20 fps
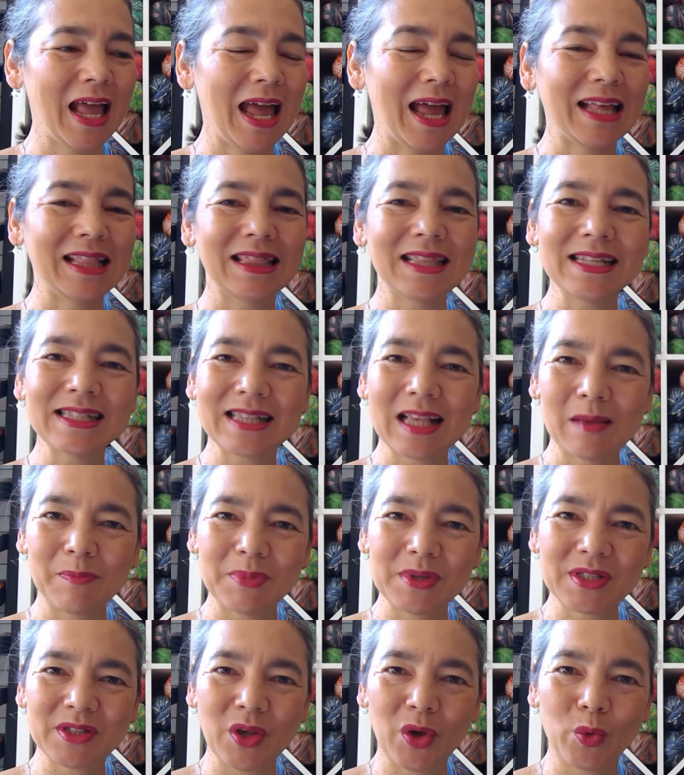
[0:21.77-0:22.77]
And this
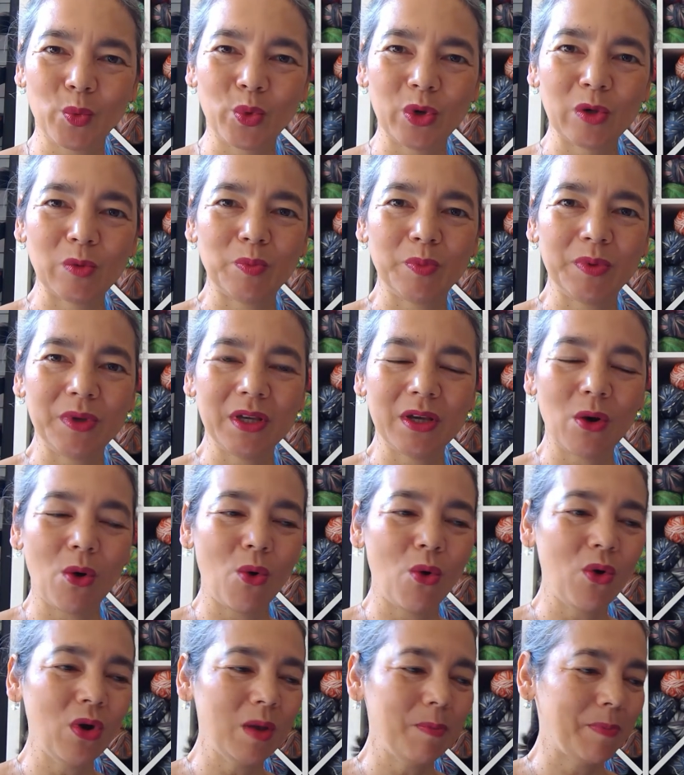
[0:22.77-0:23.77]
episode will be
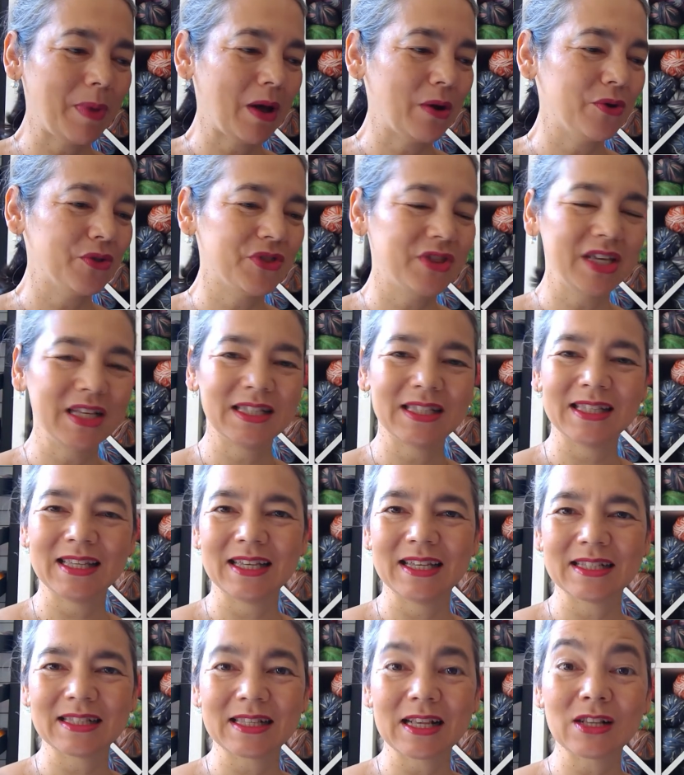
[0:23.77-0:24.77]
all about this
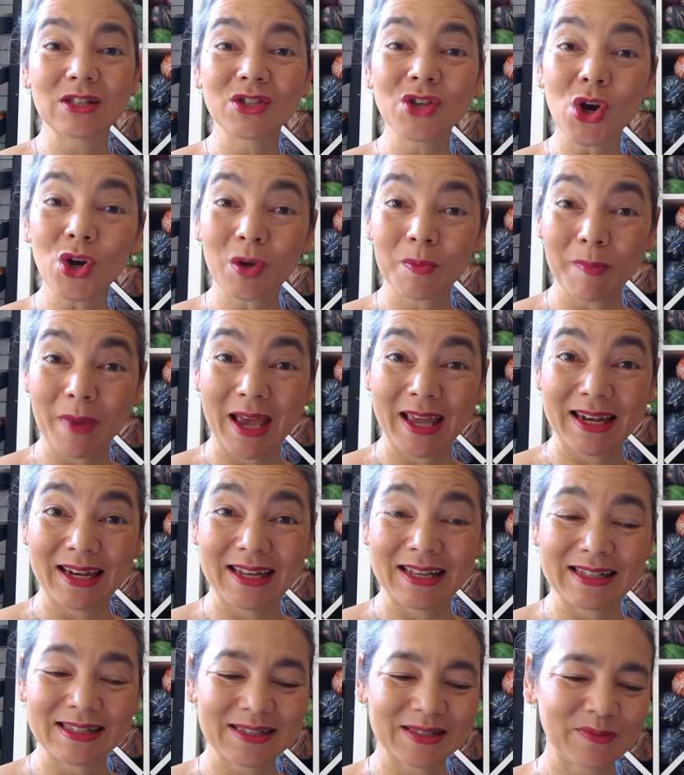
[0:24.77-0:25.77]
year's Sock
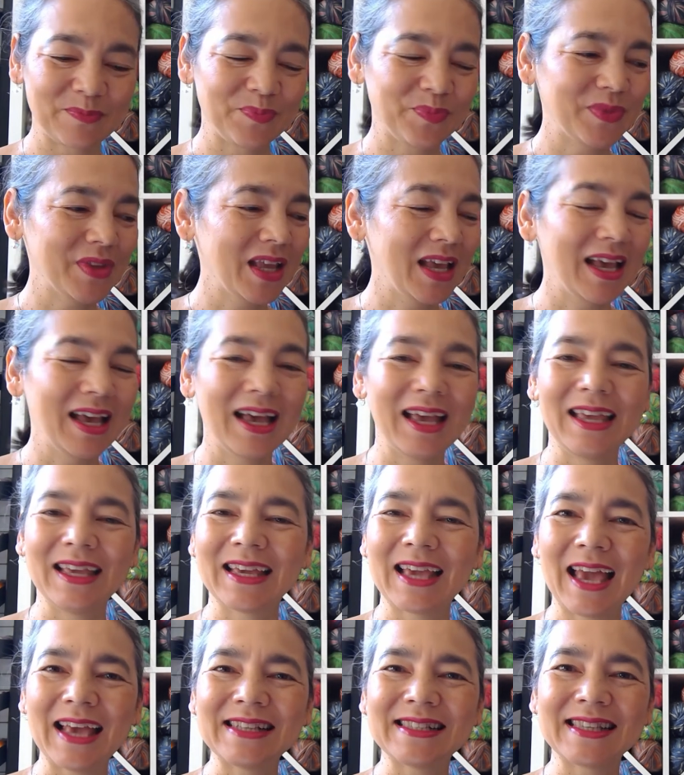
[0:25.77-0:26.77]
Madness. In
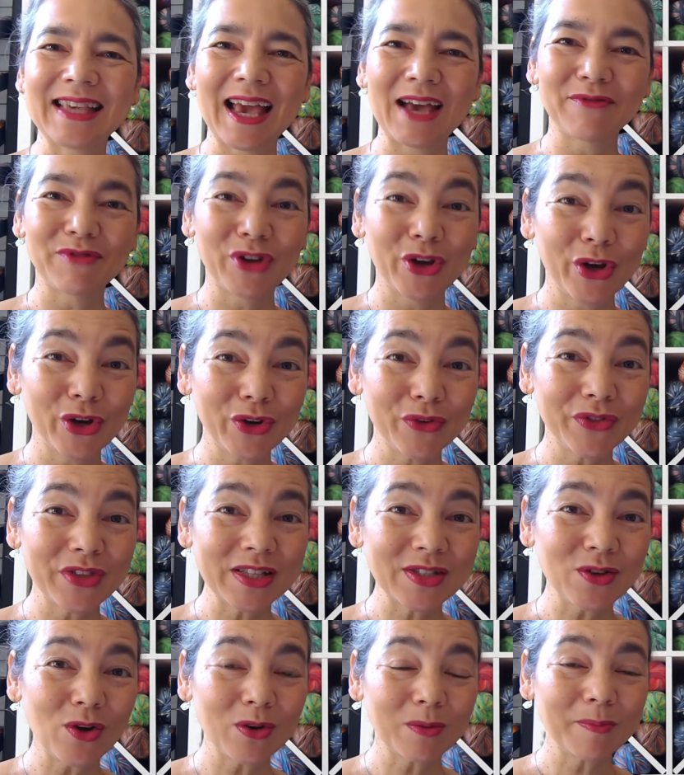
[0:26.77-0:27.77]
case you haven't heard of the
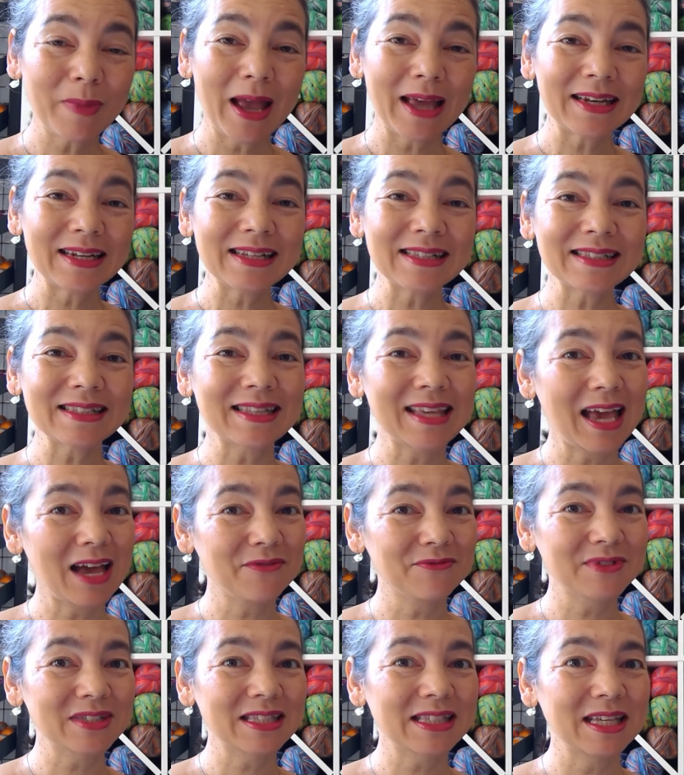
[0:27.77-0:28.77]
Sock Madness and you
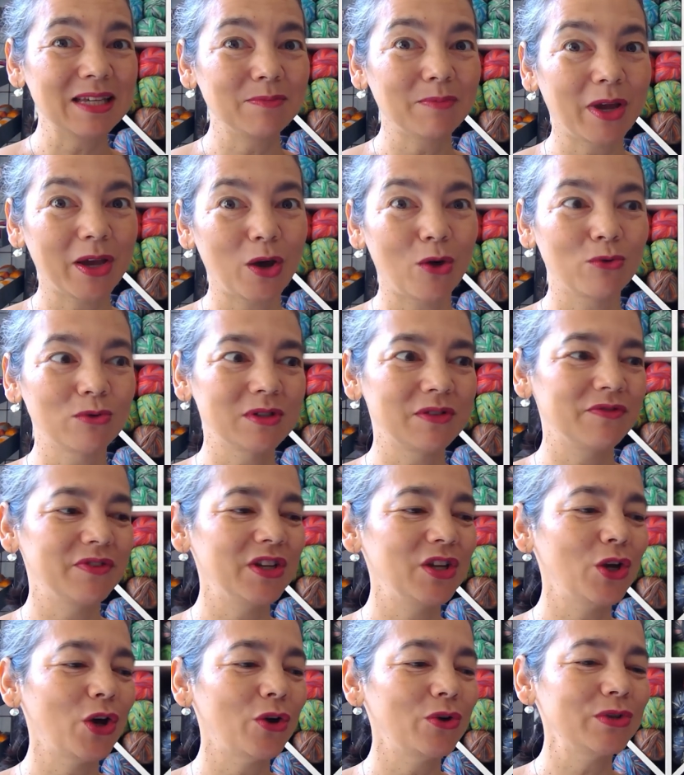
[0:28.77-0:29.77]
haven't seen my older
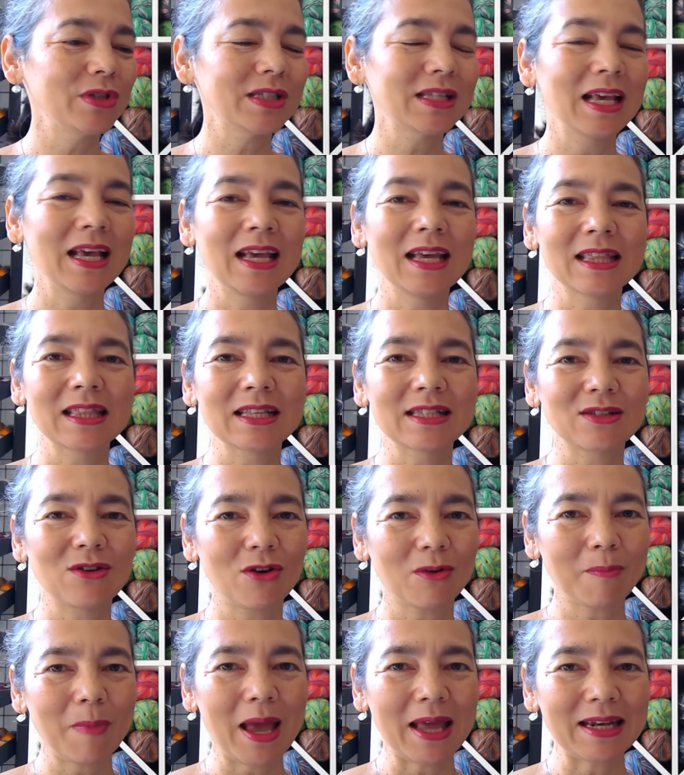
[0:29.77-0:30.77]
videos, the
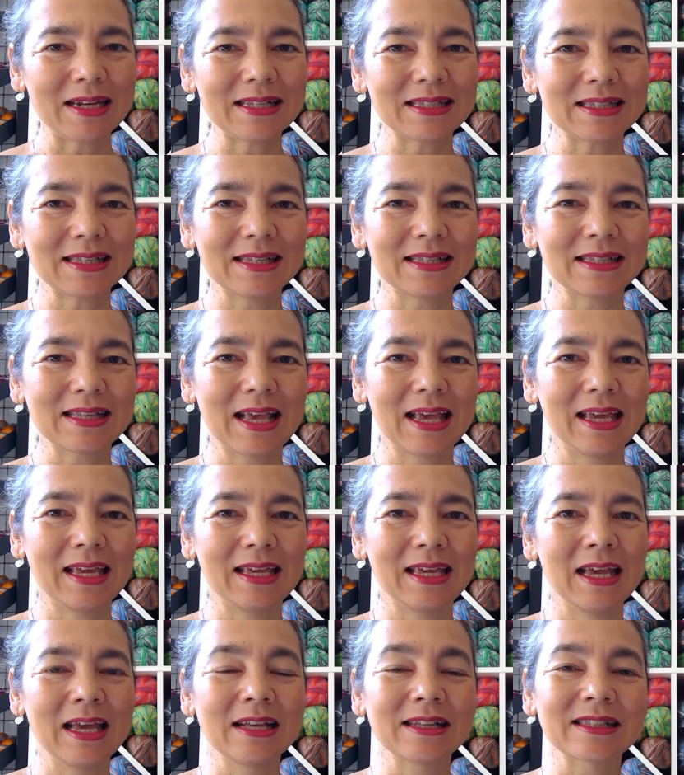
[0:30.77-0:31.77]
Sock Madness is
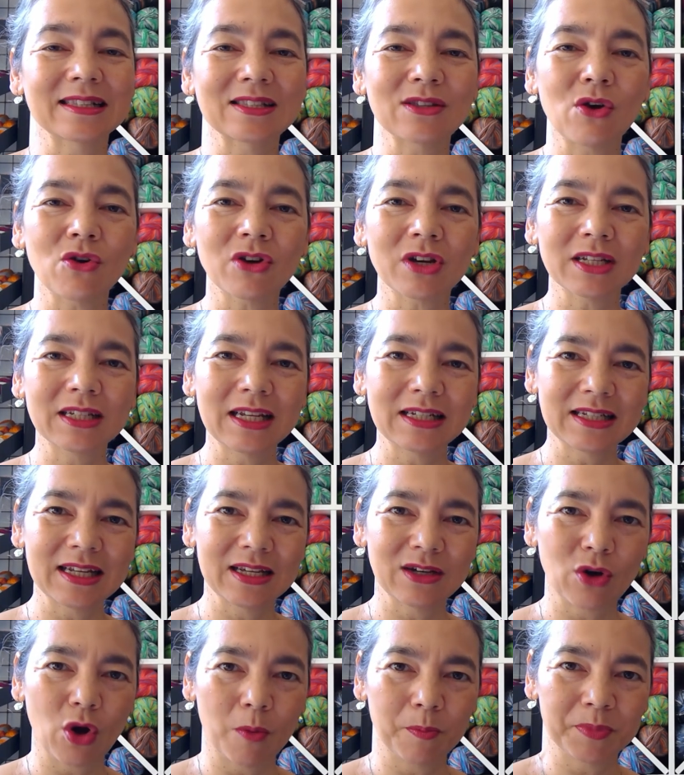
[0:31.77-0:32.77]
a sock
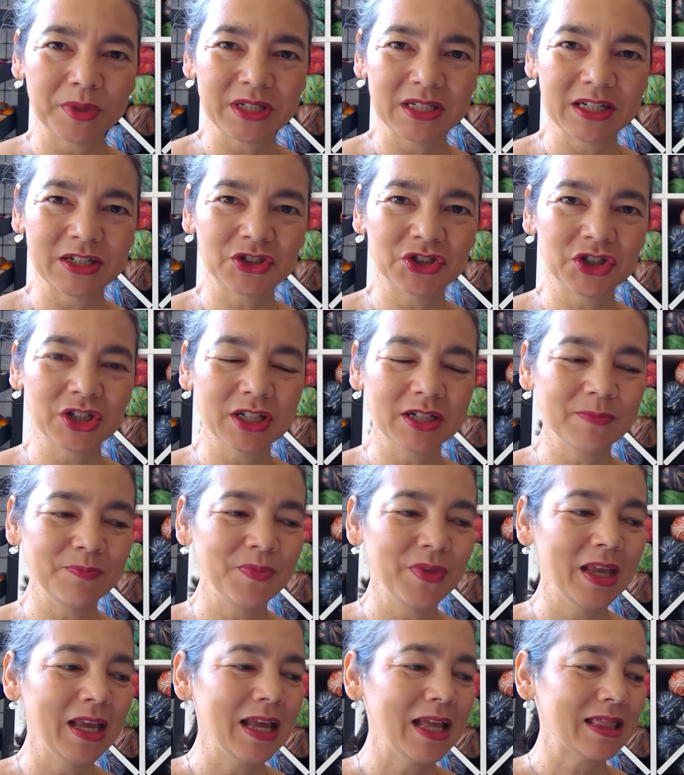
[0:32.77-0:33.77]
knitting competition
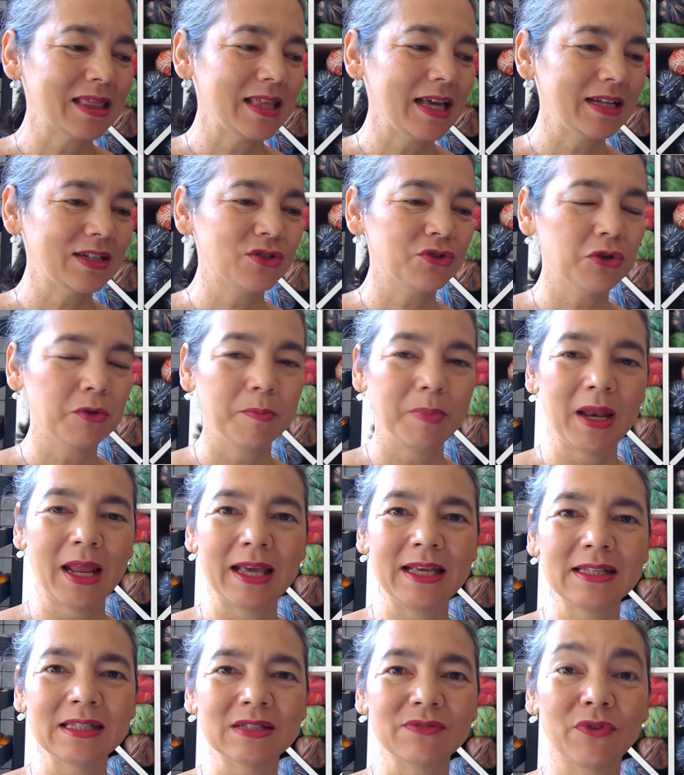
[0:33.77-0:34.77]
that took
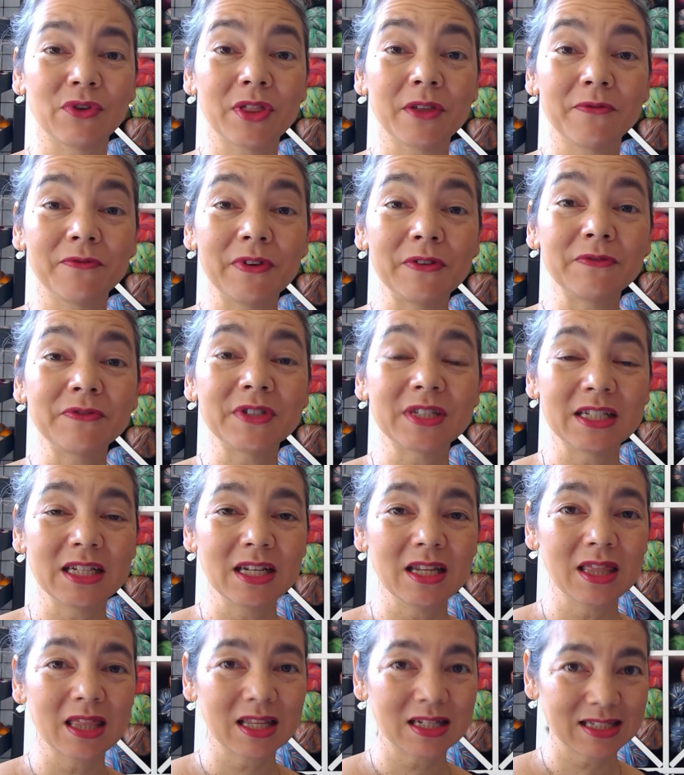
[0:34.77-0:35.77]
place for the
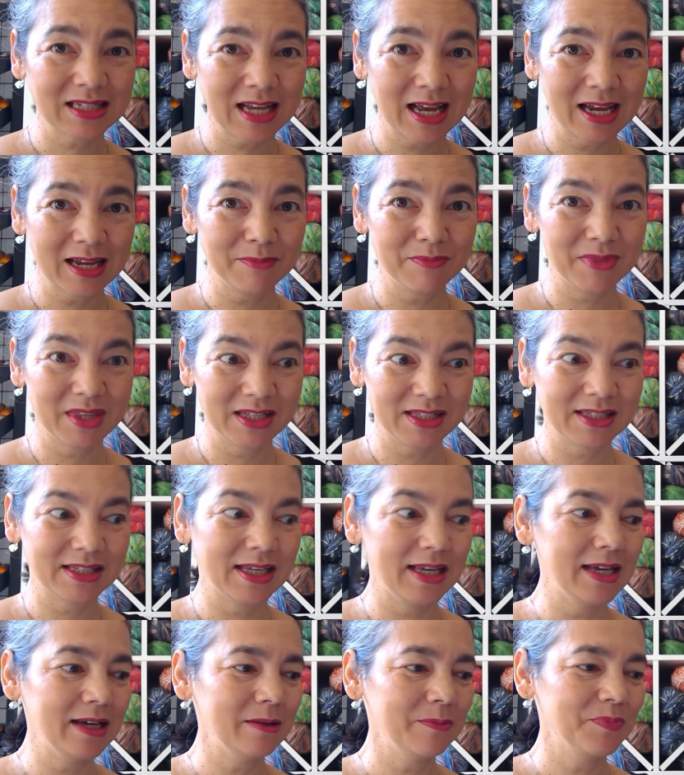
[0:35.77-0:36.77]
15th time this
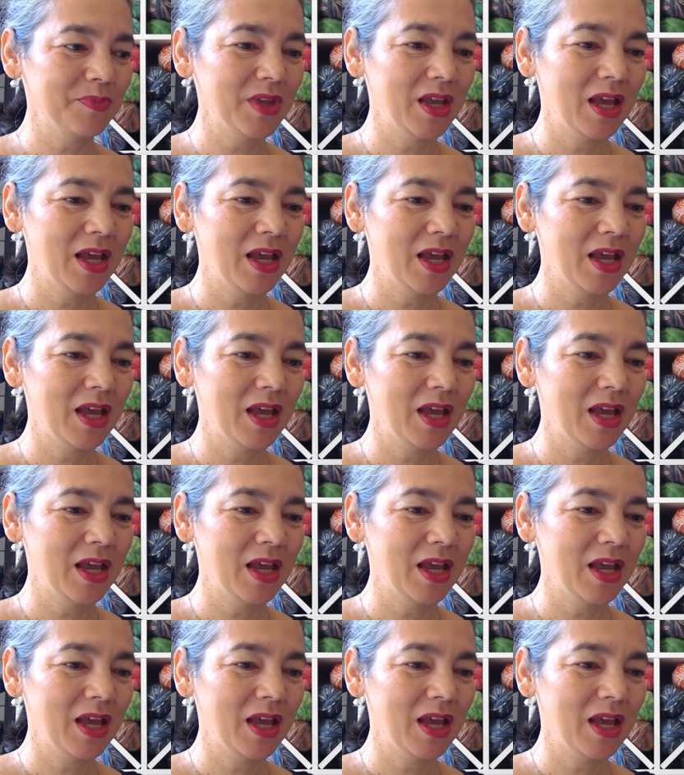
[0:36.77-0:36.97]
year.